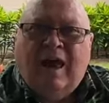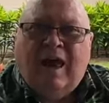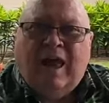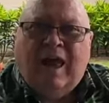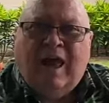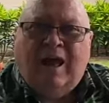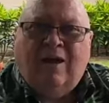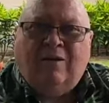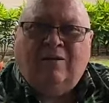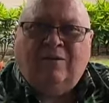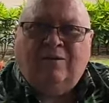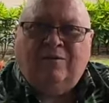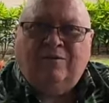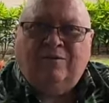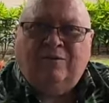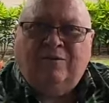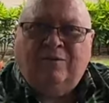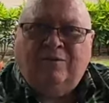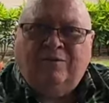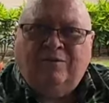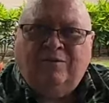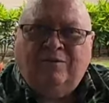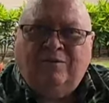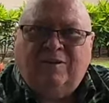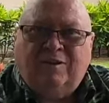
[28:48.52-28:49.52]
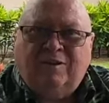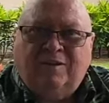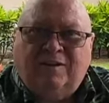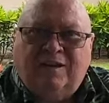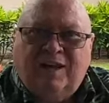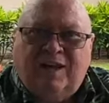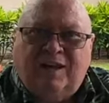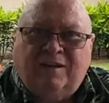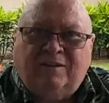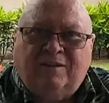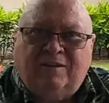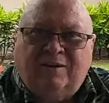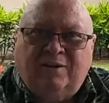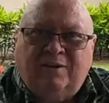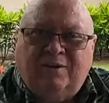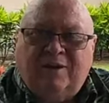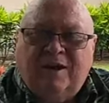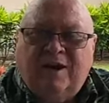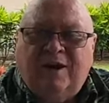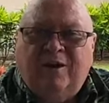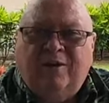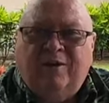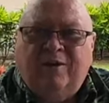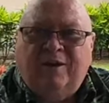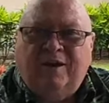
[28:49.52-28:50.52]
of the debt they're
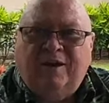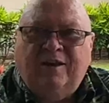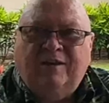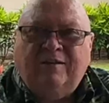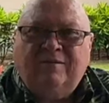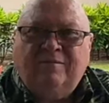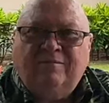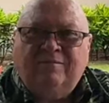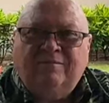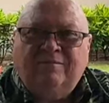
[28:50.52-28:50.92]
carrying.